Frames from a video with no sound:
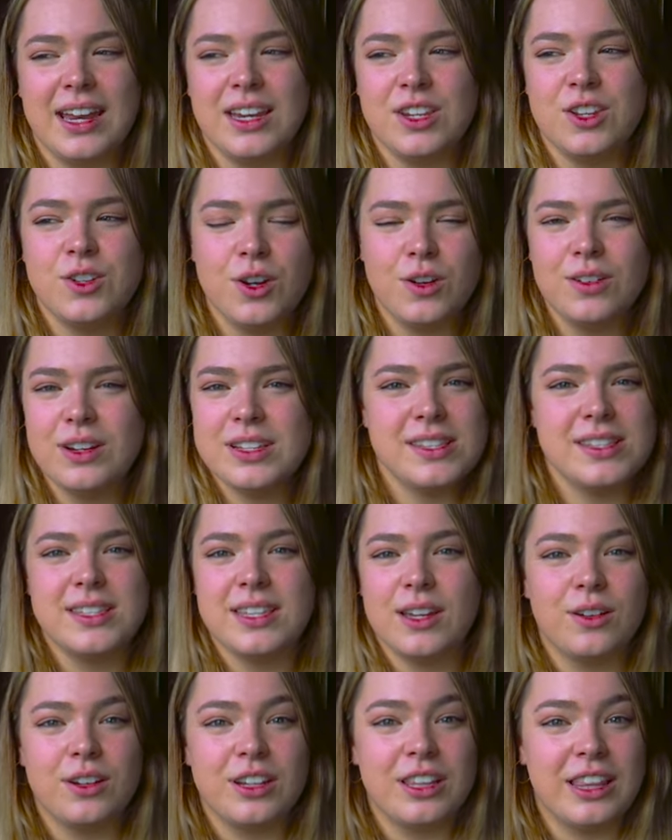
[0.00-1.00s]
And you don't
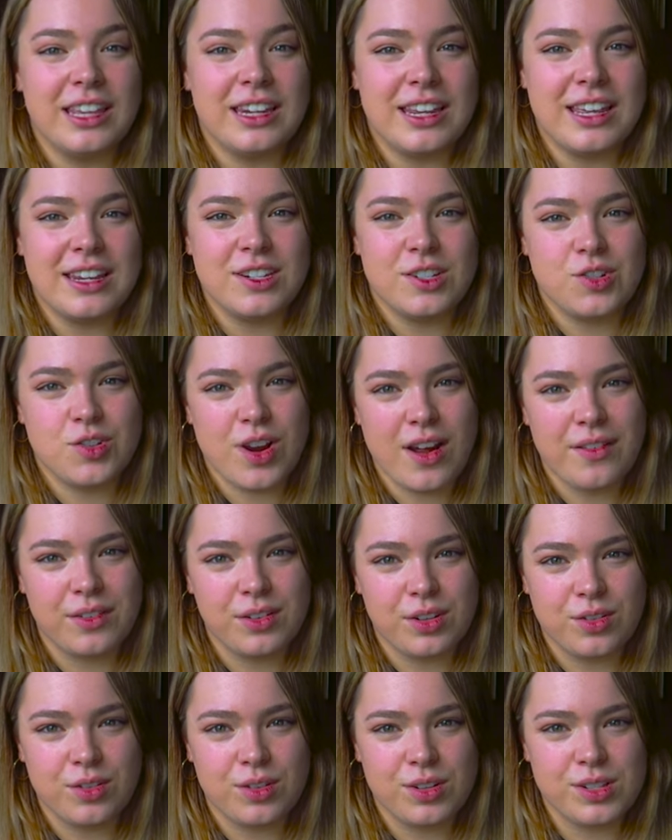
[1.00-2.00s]
necessarily need to
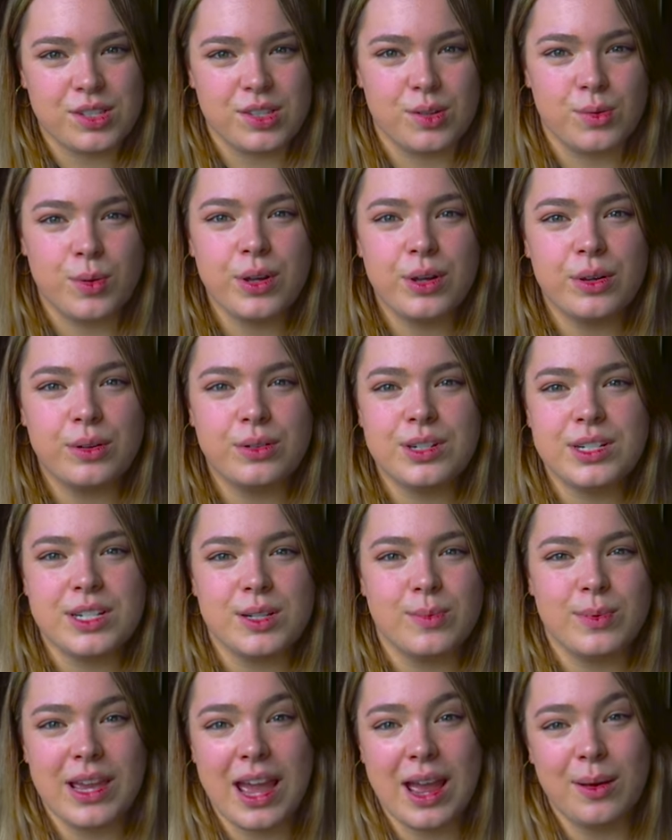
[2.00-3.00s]
travel across the world
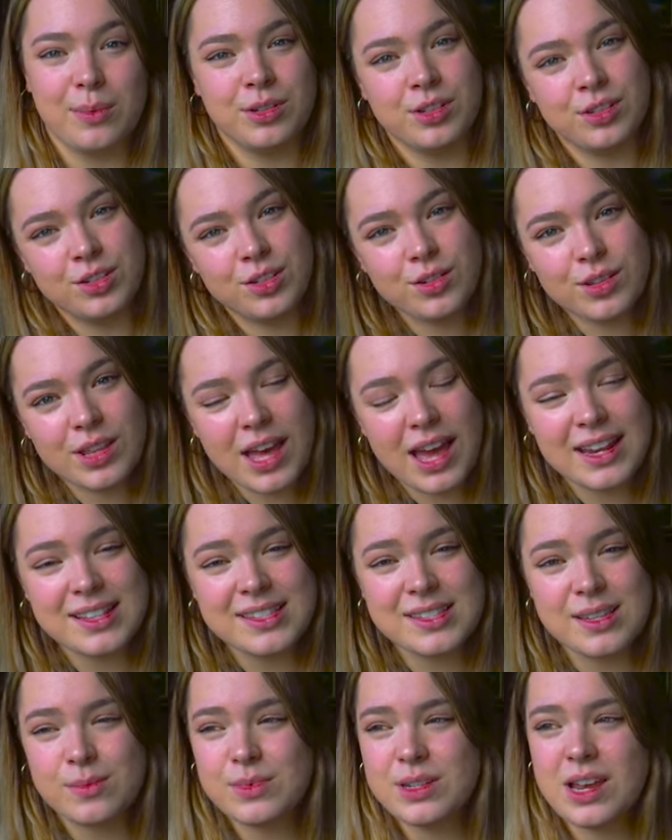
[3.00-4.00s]
to be able to do that.
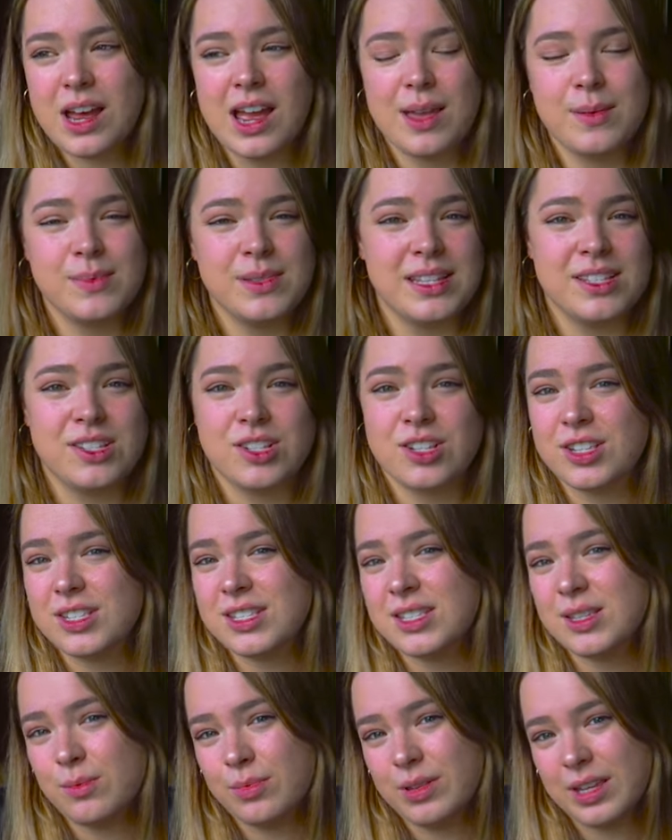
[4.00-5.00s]
Sometimes it's
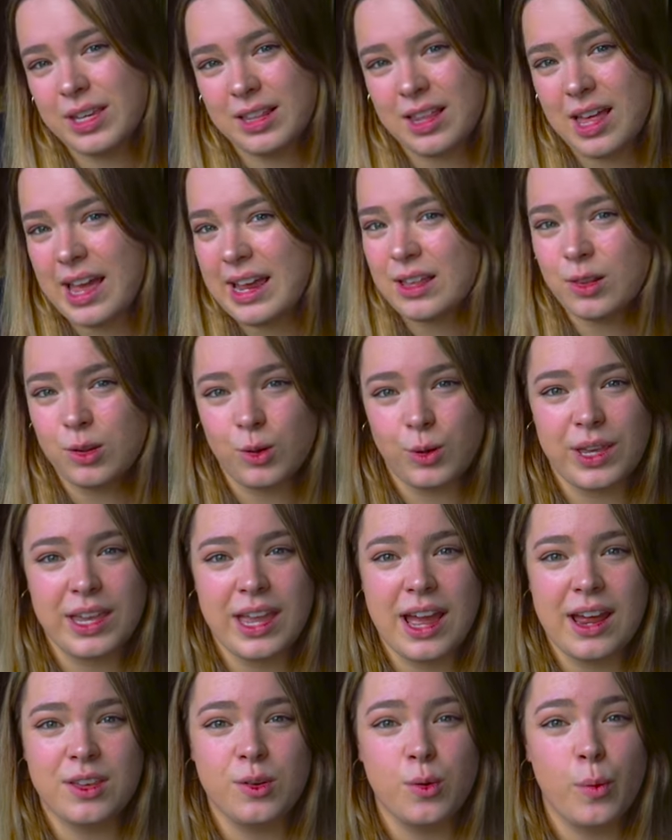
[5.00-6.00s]
just simply like looking
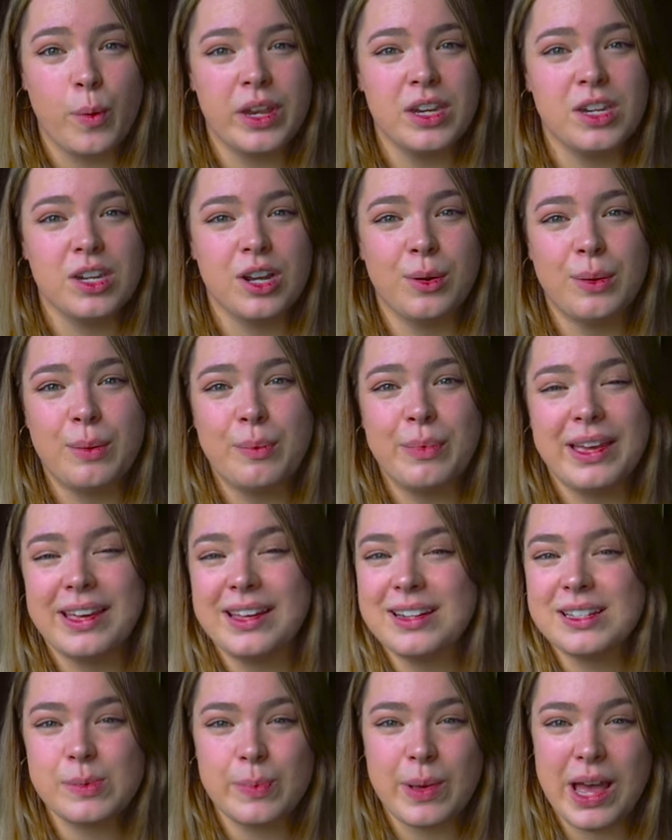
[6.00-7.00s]
out your window and being
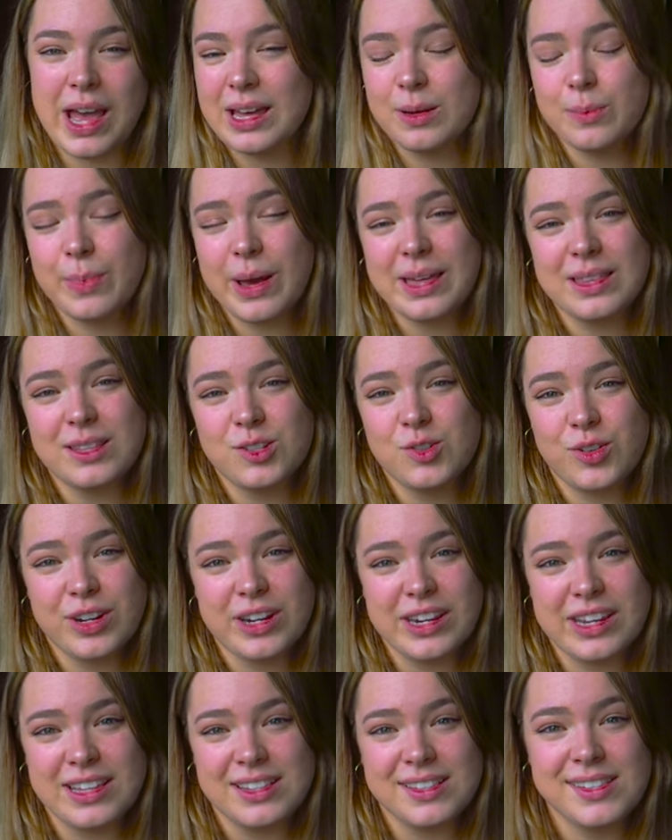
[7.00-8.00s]
inspired by the
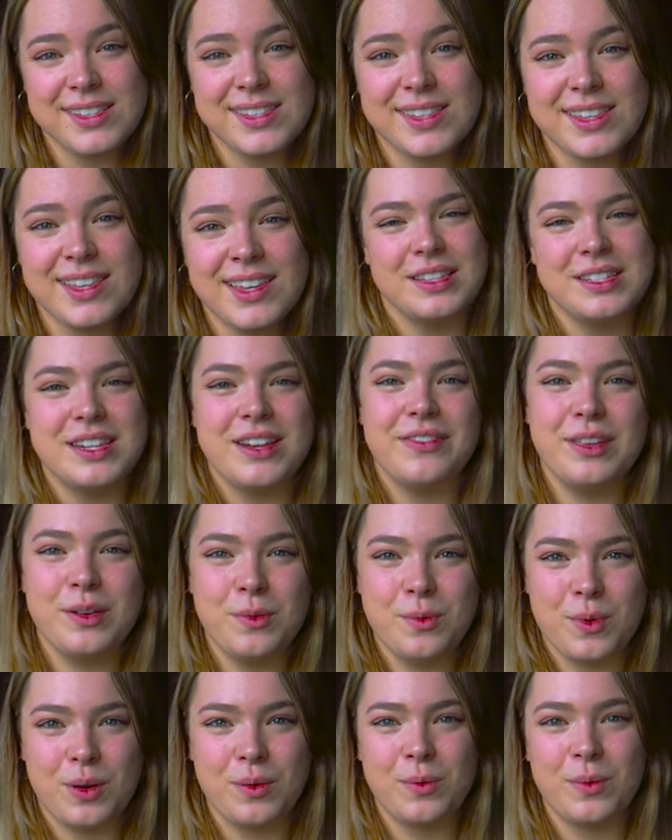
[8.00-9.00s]
trees. There's
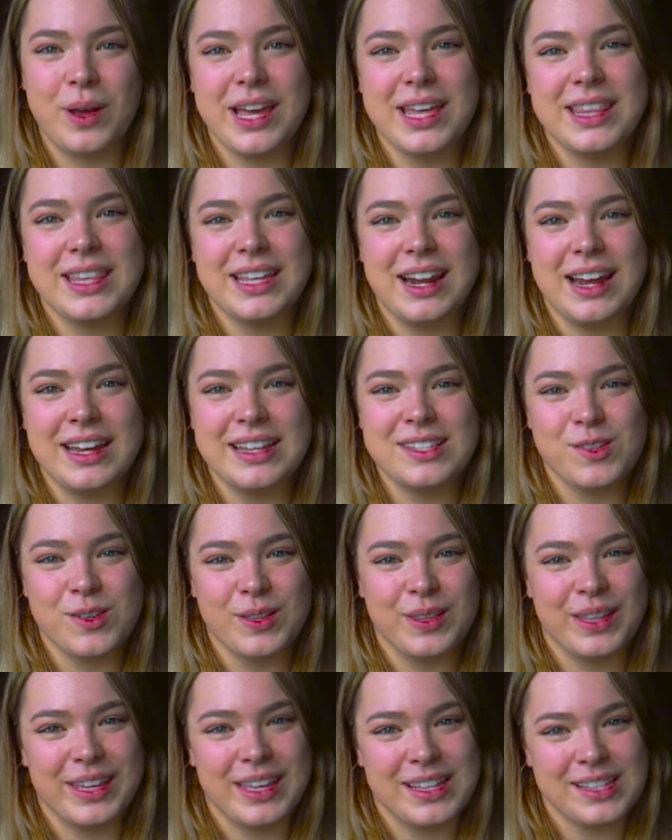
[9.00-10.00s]
definitely one way that I
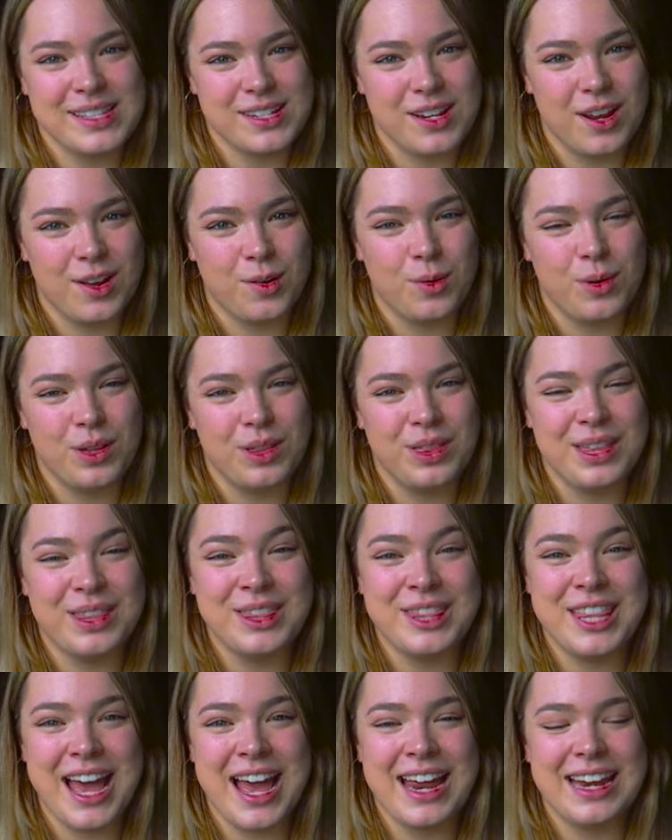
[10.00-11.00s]
certainly get stuck with,
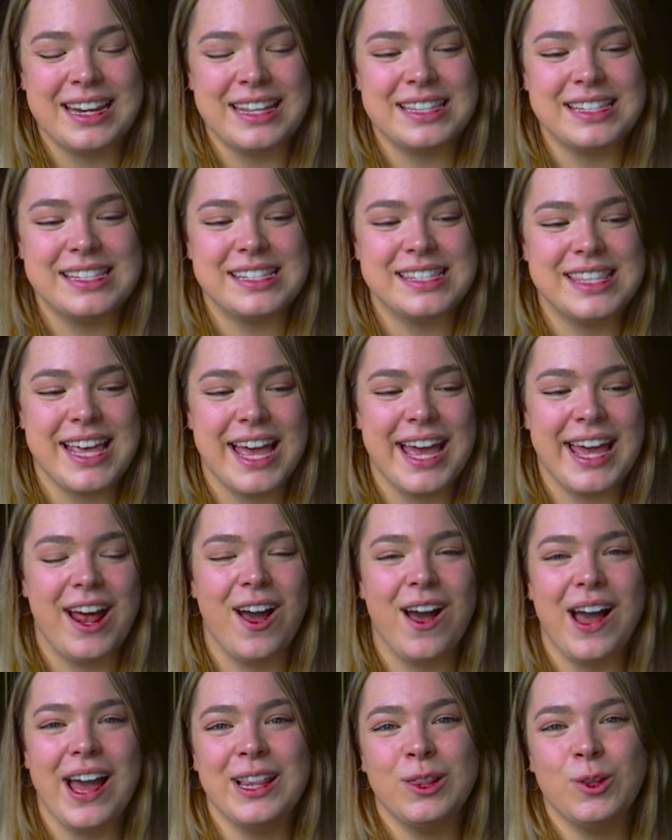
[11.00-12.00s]
and that is that
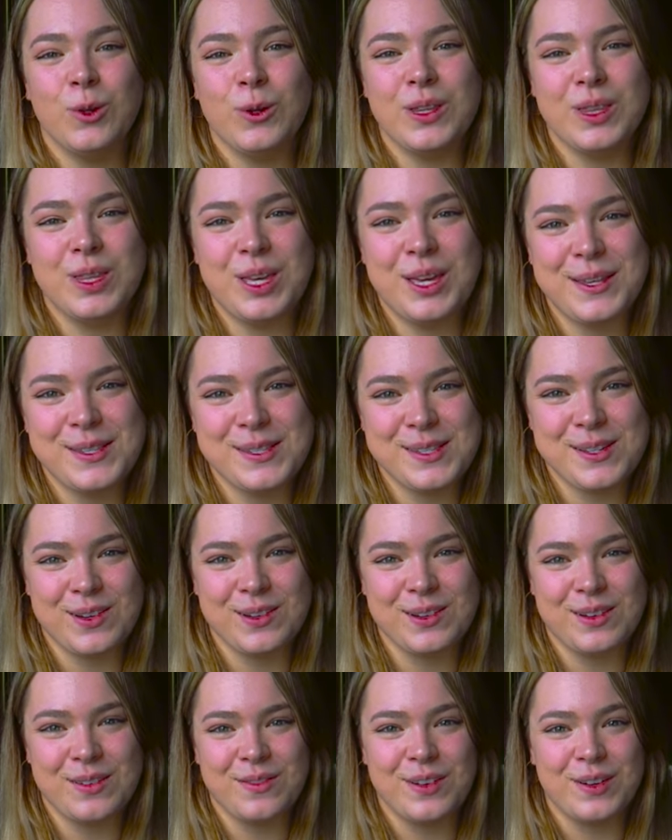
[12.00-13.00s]
I look at things
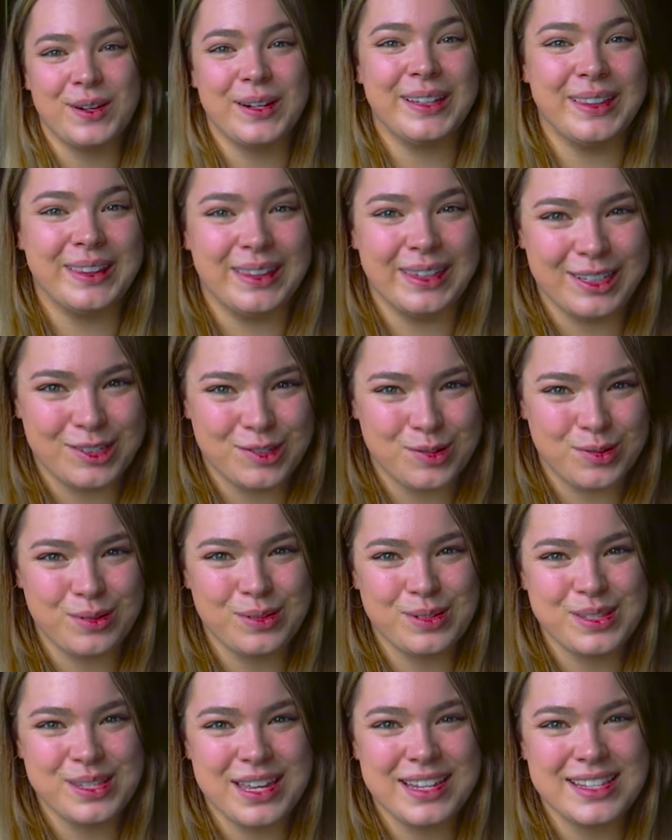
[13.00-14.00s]
on a very
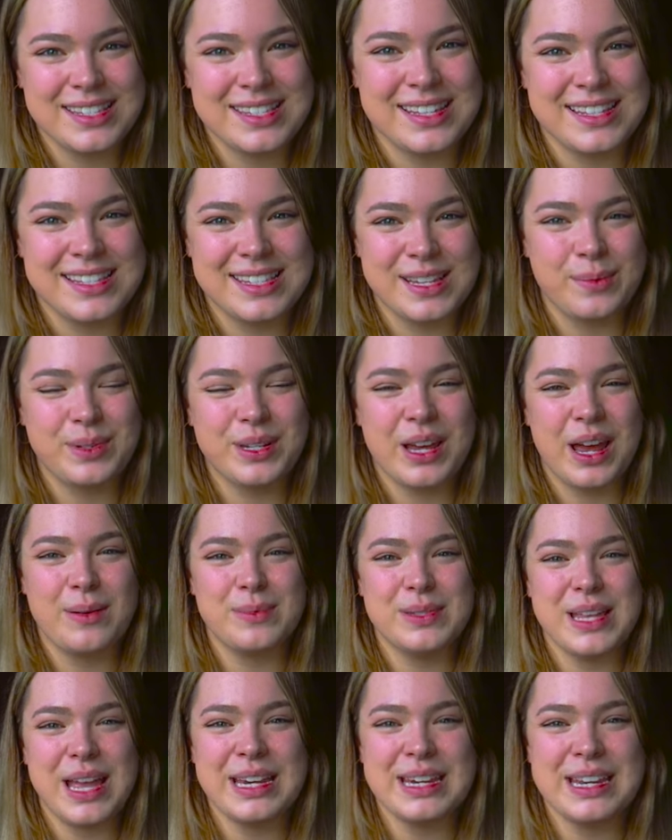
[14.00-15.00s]
literal sense, and
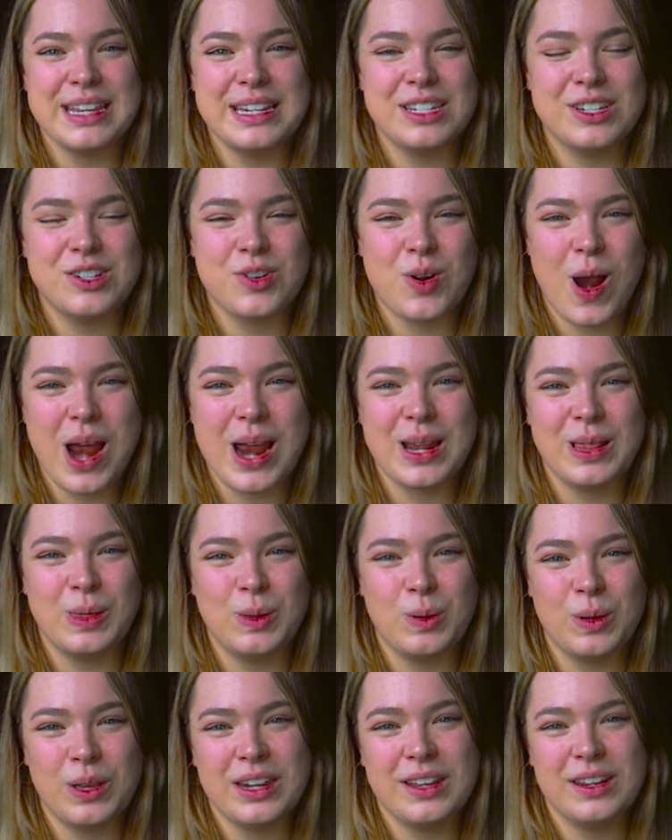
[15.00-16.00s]
sometimes I need to try and
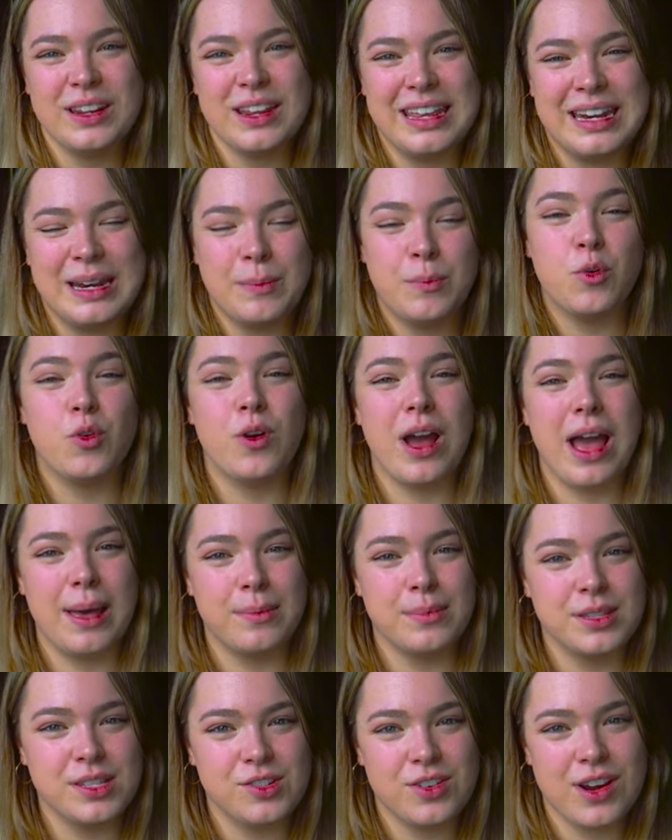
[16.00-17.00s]
look at it in a more
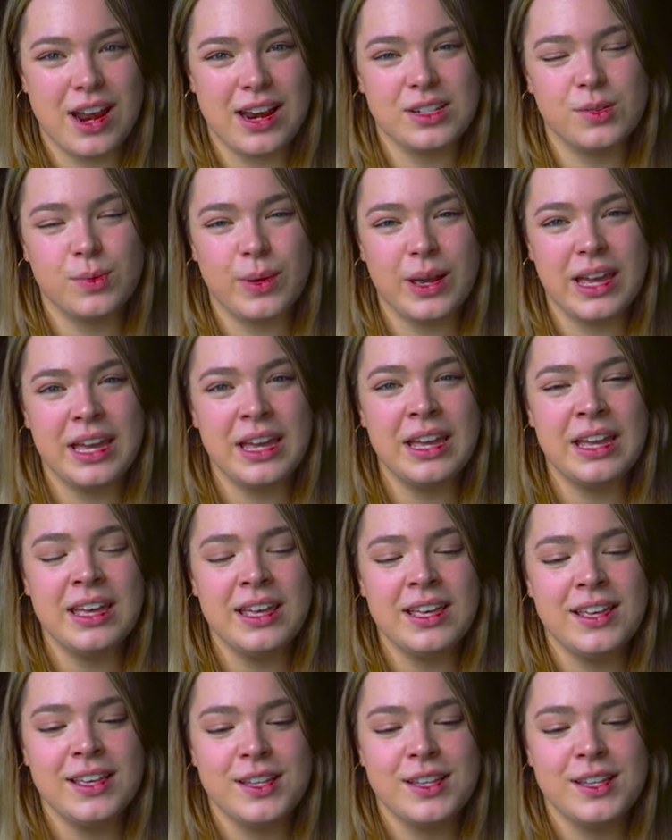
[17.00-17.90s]
abstract way.